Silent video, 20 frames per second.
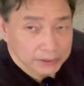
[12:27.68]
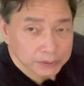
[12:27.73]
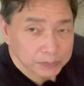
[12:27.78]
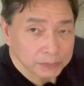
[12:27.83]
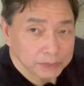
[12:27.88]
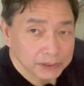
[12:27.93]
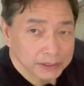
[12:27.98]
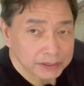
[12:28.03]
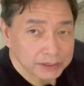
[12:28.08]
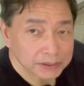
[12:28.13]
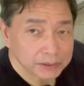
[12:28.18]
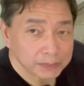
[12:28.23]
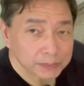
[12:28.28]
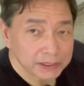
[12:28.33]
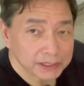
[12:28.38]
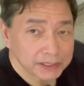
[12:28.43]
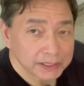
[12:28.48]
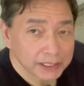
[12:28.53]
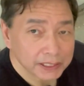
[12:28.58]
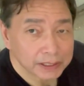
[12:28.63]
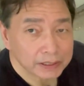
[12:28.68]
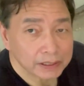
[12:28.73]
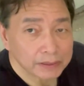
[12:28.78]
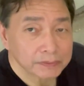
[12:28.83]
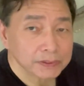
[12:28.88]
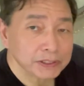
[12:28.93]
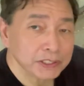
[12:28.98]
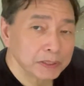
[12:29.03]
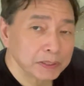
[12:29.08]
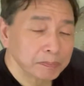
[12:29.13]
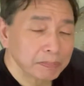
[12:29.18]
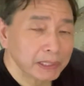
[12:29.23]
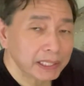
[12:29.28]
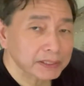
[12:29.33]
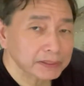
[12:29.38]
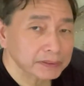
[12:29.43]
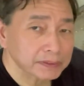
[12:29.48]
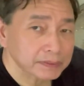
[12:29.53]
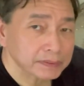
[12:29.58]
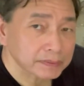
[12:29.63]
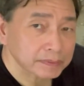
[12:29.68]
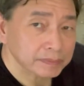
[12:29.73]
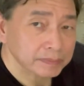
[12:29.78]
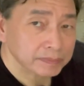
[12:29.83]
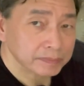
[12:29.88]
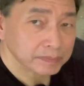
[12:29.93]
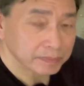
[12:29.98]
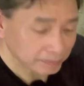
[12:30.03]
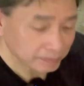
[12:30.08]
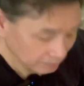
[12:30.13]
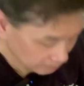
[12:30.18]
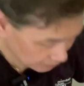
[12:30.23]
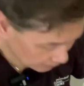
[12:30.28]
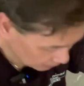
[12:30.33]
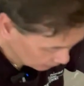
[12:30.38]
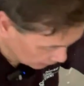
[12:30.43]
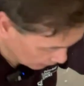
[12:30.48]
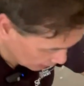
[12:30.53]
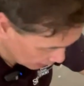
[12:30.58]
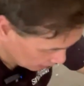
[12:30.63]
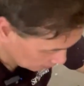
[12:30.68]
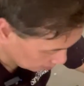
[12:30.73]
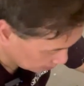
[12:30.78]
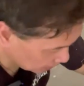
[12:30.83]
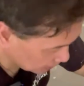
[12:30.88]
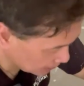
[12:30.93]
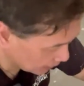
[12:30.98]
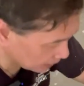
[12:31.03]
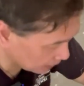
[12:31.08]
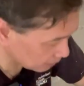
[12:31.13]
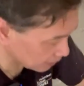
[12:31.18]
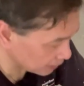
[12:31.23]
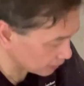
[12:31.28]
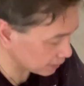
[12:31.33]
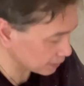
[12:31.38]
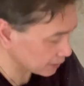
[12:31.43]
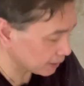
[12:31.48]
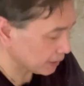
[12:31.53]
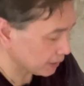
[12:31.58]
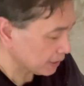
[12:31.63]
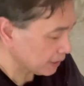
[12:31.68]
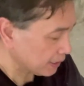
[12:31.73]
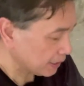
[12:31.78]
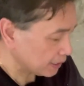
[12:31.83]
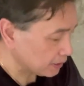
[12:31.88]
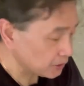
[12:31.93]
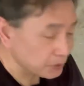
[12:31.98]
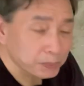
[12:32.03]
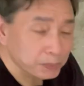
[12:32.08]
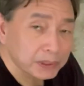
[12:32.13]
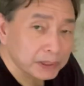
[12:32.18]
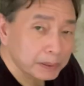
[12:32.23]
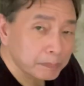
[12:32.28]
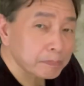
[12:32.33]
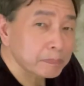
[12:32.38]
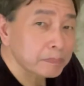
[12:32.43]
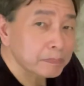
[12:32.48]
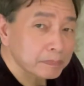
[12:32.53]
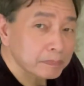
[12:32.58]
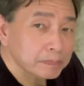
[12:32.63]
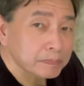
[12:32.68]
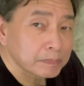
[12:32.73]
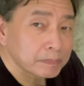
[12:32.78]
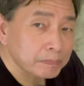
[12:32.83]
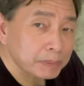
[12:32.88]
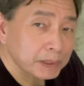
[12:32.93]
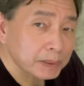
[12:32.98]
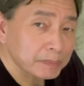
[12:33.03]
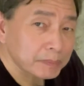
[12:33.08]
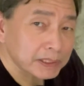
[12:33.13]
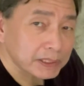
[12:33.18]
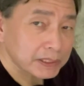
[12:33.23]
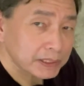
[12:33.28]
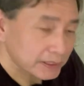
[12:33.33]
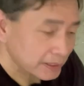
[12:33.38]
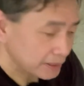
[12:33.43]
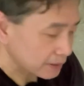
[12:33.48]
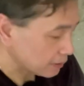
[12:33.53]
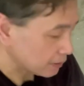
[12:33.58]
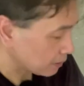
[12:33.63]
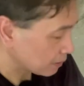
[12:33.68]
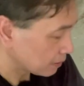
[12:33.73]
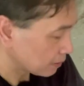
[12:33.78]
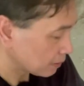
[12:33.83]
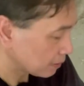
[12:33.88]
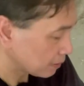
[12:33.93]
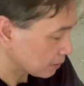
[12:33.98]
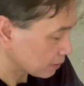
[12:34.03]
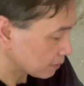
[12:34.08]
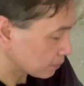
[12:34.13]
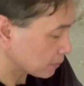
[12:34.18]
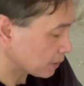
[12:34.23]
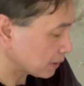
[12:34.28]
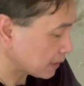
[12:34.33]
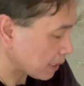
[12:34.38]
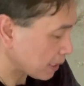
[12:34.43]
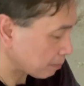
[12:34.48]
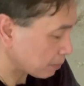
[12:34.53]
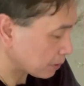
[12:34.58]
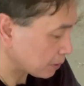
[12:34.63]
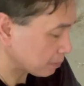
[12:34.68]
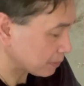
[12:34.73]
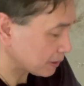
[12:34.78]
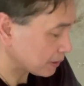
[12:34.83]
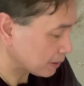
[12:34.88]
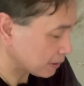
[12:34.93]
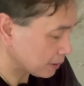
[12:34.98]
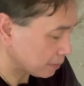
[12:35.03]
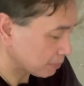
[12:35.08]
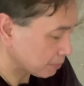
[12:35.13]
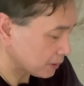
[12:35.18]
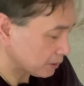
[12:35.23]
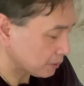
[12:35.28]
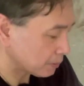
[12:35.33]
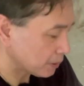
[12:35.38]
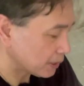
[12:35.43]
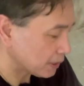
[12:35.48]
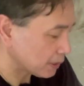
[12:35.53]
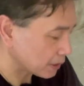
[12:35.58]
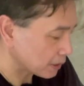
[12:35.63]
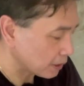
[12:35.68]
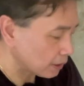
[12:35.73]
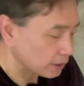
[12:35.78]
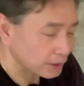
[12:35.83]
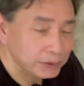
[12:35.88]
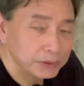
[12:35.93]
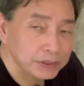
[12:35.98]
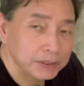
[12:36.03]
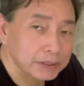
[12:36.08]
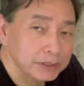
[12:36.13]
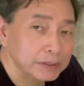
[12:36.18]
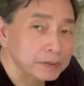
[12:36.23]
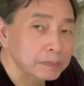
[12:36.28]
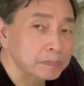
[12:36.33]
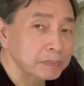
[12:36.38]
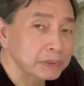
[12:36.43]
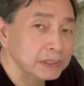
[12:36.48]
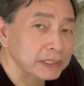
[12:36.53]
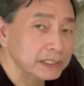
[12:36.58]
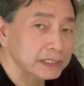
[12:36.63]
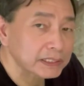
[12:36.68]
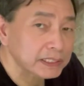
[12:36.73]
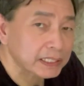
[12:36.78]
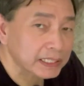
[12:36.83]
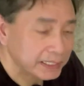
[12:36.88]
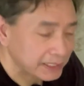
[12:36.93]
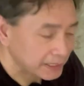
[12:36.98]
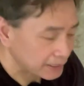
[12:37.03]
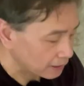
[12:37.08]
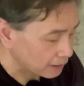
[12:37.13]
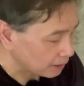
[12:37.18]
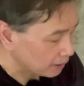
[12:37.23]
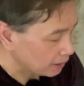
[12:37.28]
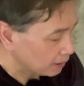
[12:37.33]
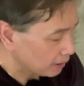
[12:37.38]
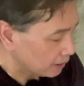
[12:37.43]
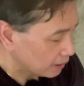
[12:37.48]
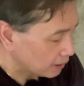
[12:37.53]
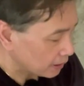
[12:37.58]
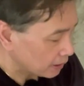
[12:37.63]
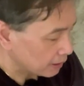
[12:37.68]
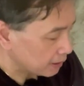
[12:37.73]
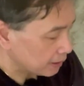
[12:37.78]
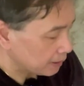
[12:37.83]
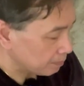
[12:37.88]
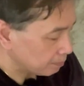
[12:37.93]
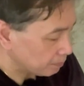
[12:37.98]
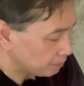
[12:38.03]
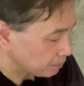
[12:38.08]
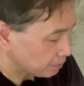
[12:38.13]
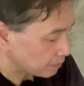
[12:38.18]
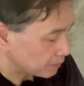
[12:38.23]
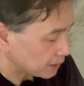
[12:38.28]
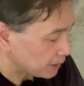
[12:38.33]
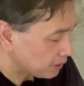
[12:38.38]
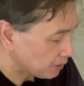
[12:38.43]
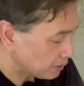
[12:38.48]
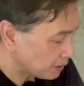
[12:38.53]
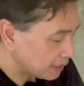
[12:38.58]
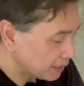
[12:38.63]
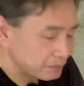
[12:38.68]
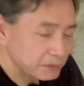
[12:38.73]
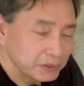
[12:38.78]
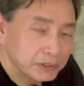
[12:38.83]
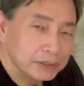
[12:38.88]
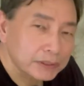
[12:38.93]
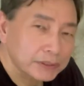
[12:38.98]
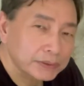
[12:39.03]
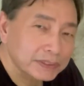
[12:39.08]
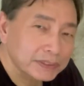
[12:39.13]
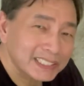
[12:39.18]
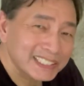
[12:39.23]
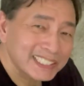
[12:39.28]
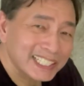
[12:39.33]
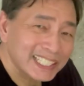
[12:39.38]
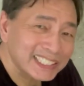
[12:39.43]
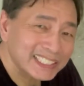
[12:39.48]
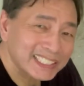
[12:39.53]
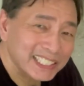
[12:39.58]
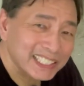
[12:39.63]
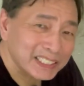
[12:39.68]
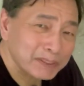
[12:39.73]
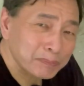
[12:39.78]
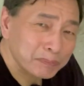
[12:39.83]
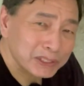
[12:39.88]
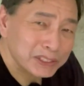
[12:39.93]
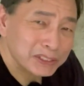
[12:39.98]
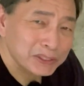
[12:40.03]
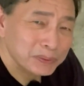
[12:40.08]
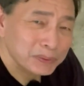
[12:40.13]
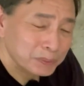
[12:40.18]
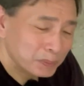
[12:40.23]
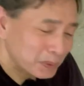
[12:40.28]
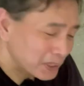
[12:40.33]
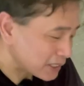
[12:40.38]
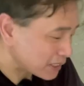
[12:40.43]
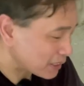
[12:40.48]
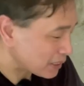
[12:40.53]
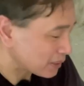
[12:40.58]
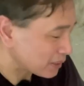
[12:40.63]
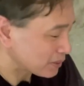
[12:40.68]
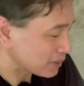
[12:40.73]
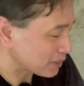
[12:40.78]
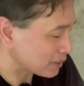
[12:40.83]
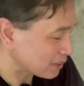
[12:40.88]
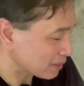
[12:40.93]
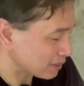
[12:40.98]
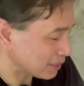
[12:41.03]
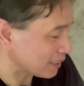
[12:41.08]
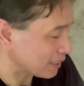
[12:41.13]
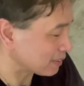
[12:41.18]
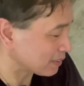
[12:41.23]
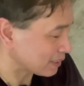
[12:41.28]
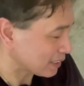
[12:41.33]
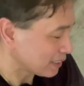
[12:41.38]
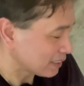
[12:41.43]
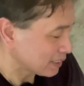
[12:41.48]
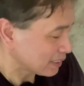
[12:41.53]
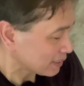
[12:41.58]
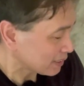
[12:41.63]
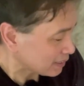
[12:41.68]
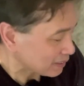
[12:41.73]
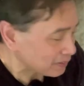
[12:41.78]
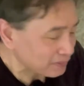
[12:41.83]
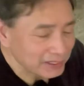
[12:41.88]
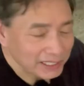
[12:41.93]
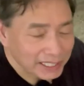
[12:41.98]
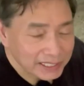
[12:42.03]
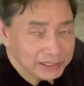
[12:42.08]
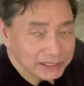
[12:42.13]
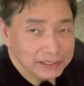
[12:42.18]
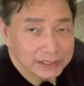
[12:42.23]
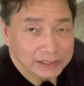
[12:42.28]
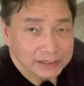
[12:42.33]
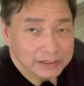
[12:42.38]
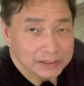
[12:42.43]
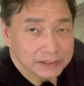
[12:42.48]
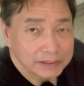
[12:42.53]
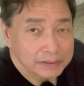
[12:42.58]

one, you want to take off the spout. I had put that on, and you want to permanently, well, not permanently, but you want to close this pretty tight. You don't have to close it that tight, but you want to close it so that if it accidentally